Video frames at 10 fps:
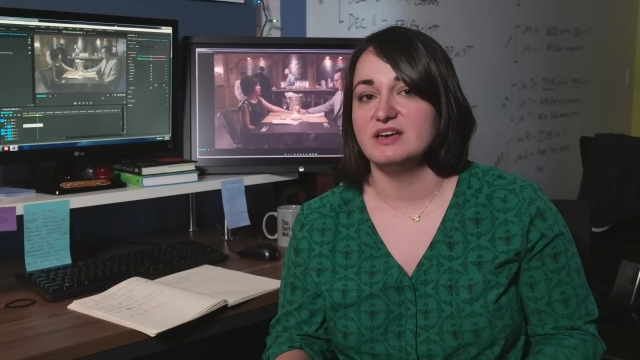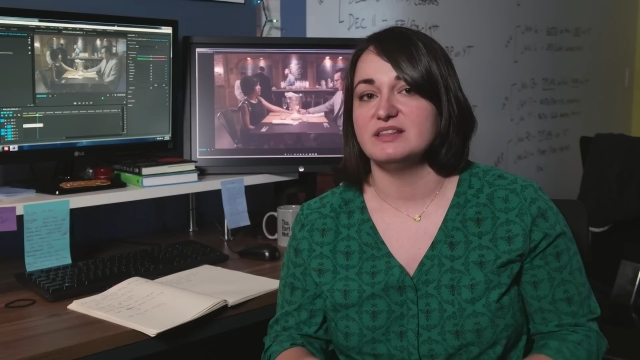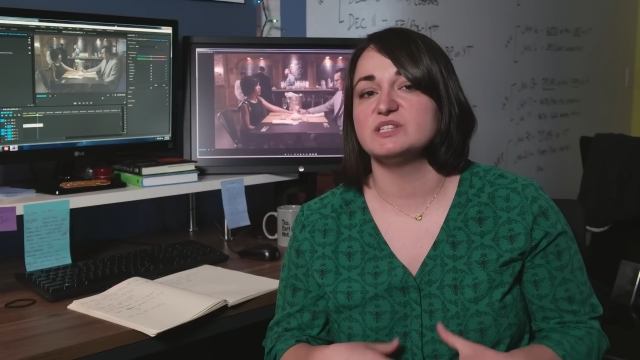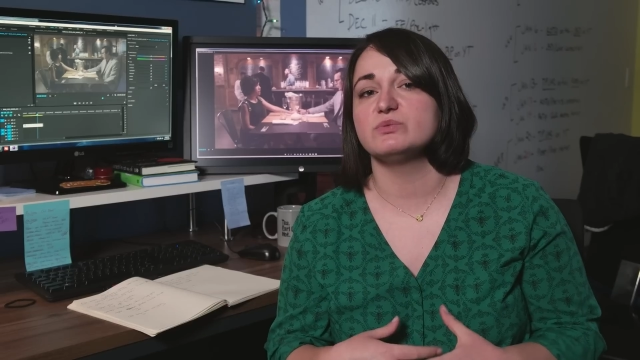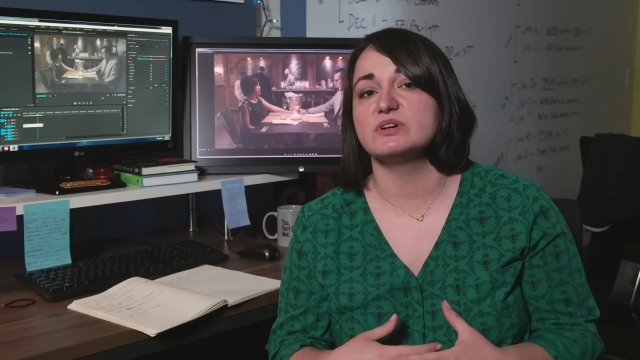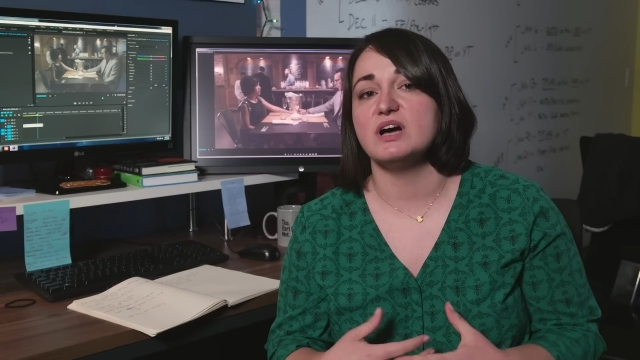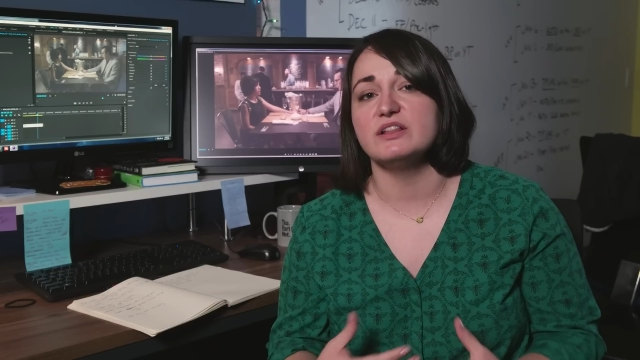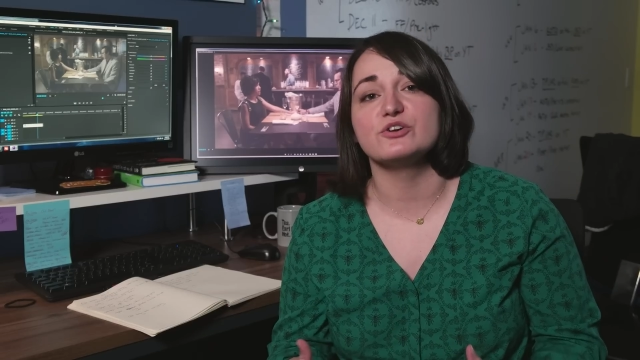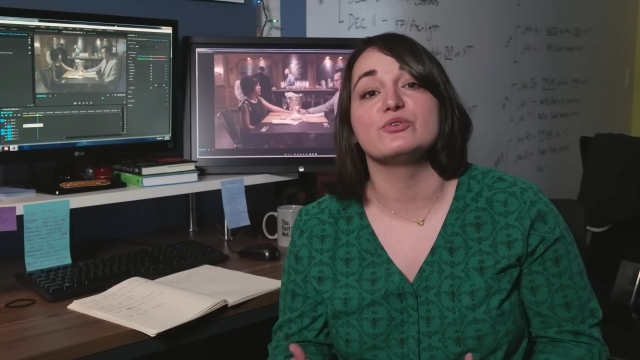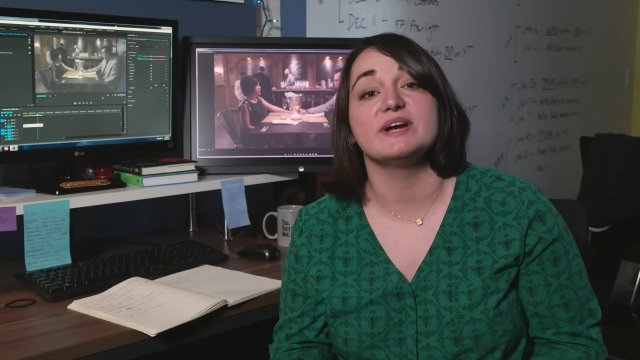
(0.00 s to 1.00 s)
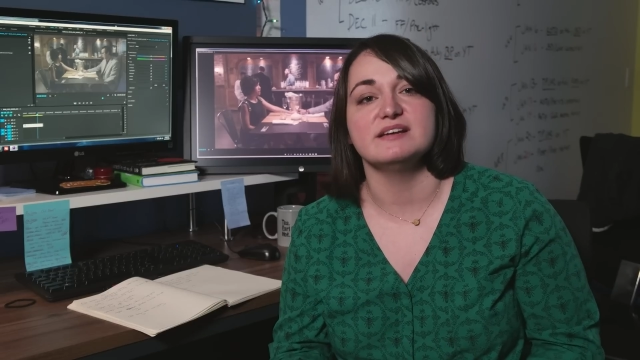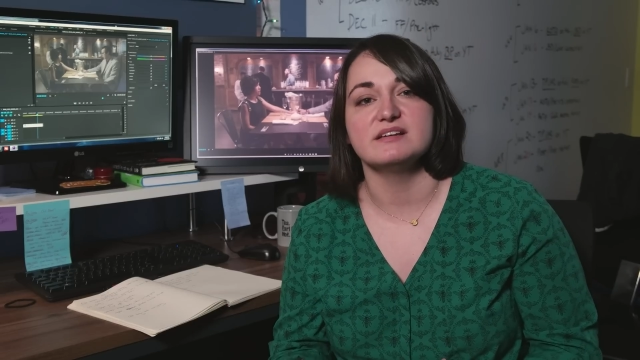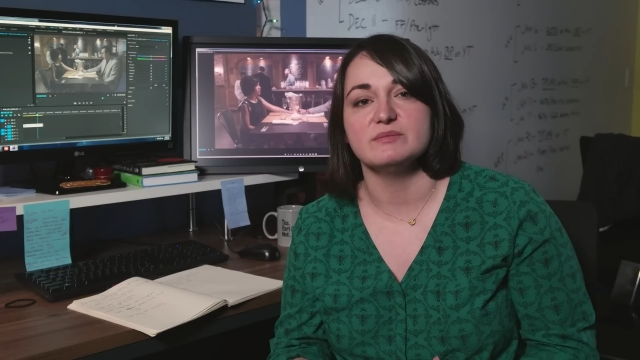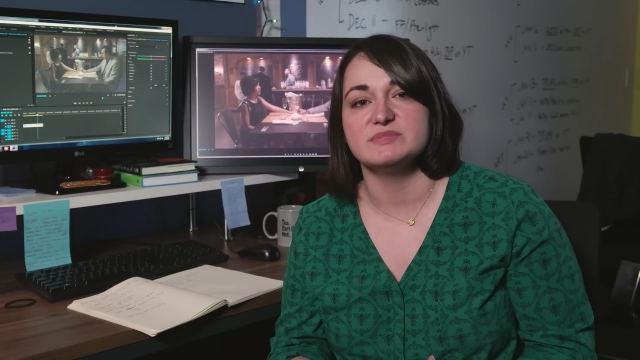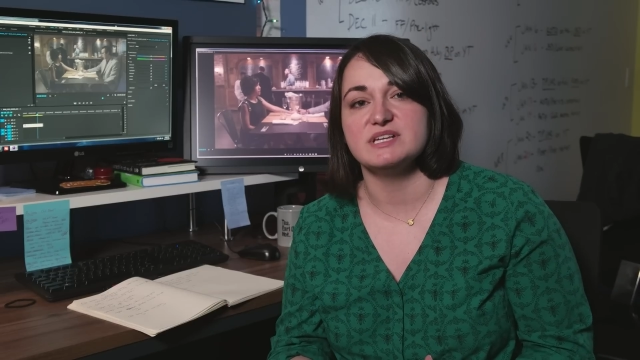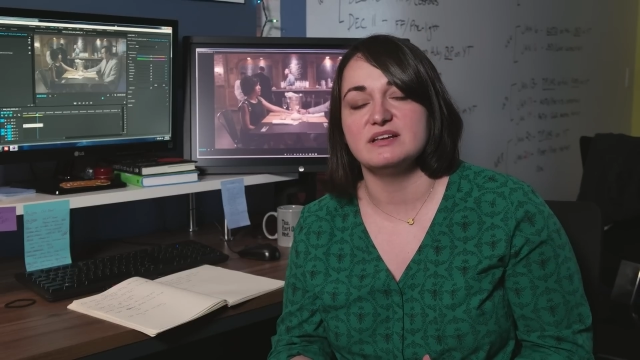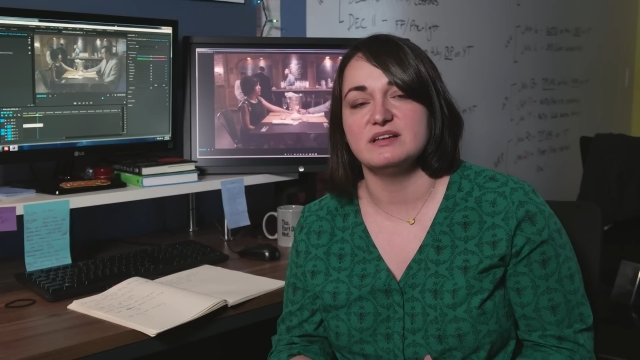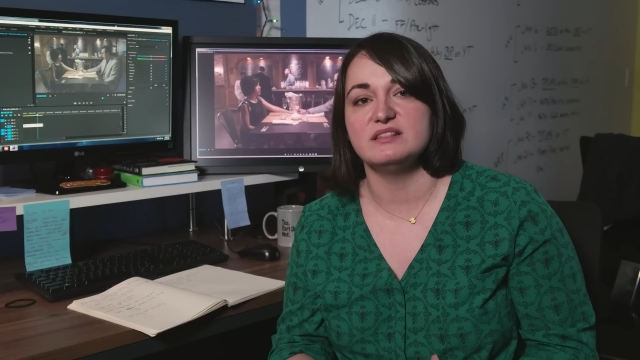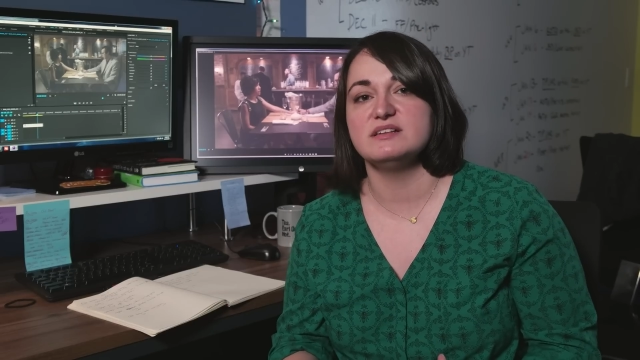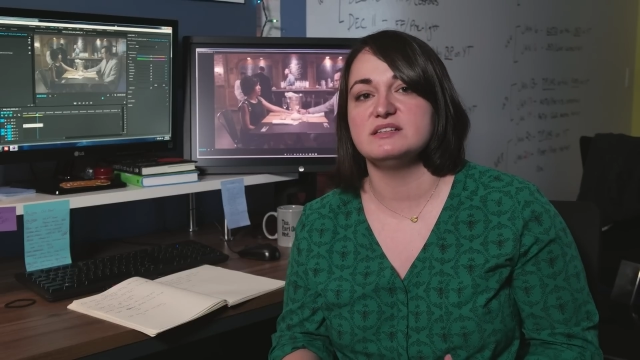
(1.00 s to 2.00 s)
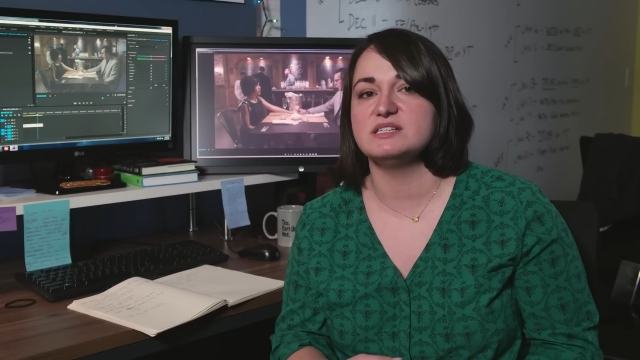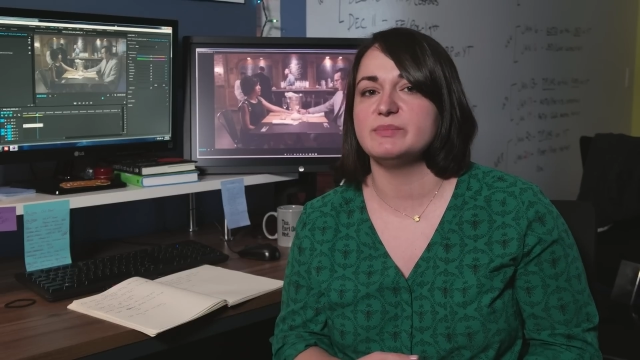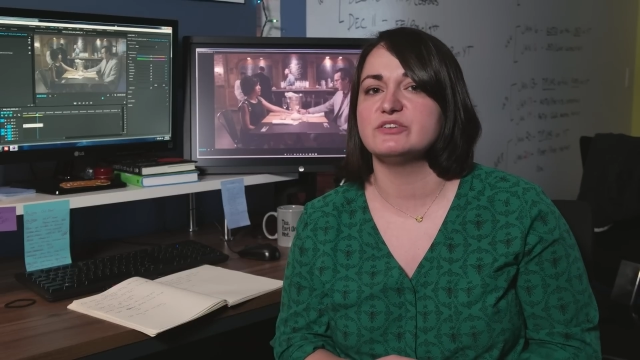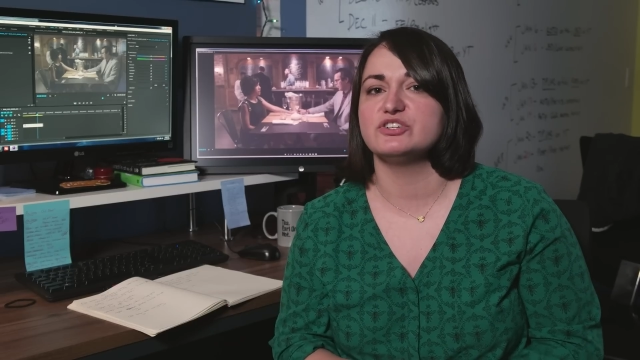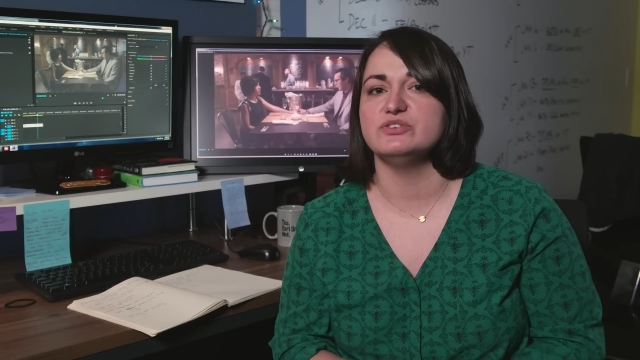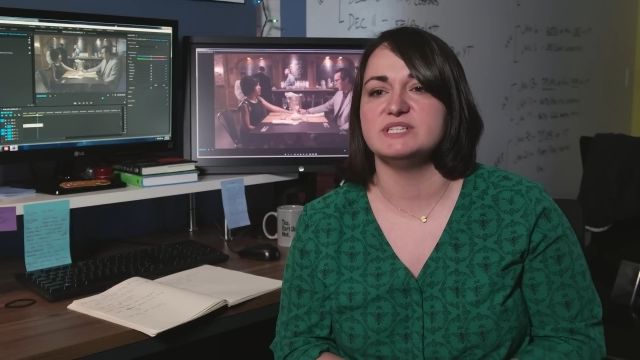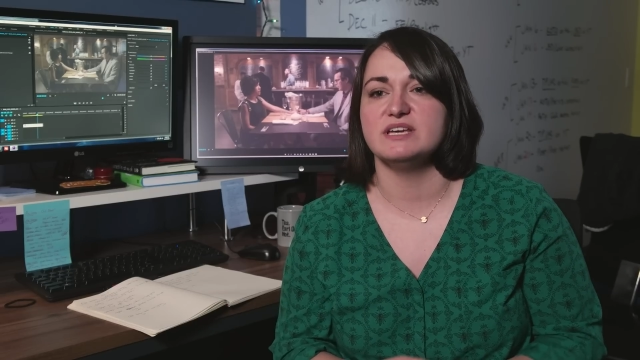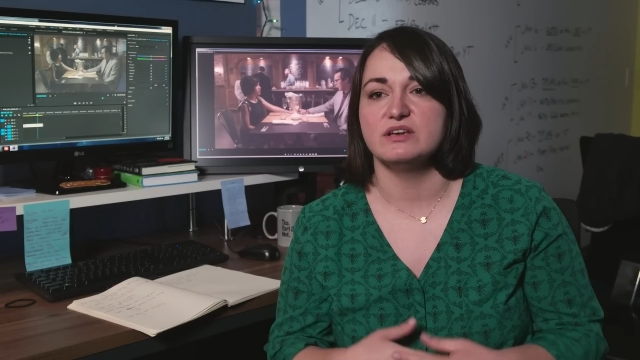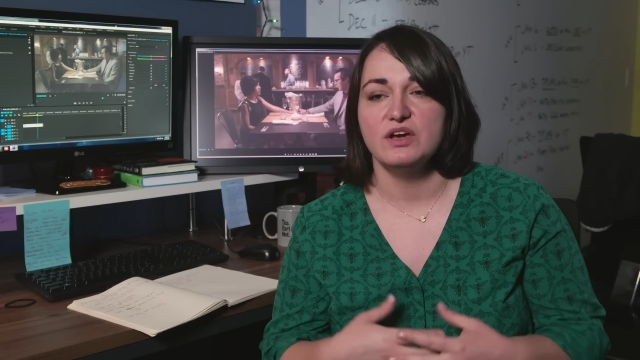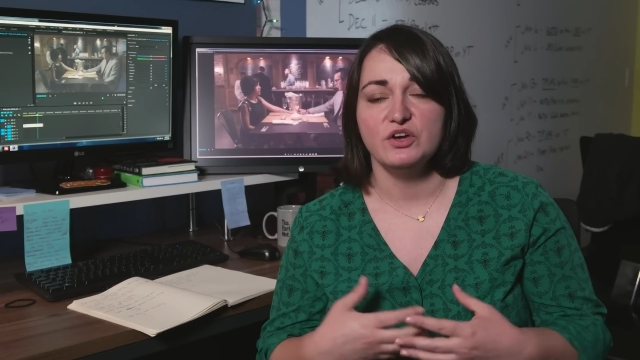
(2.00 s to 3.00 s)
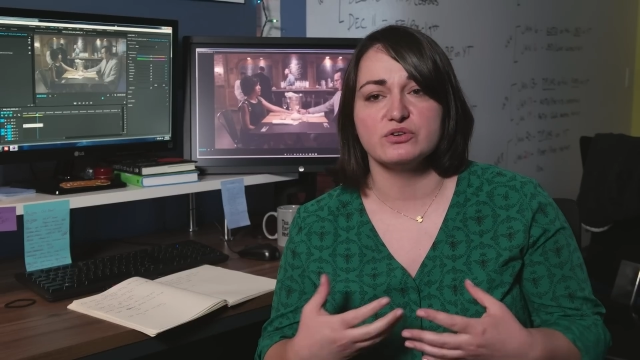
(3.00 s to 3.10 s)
that's where color grading comes in. And this is about choosing